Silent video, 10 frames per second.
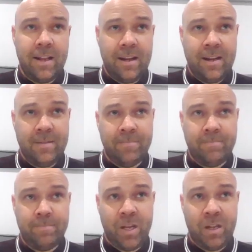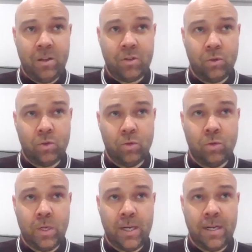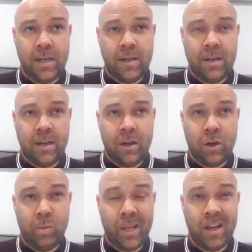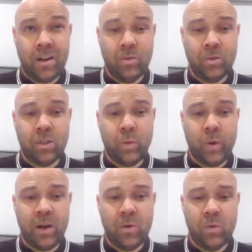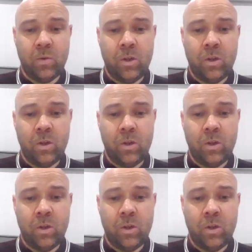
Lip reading: And there's also a couple of girls as well,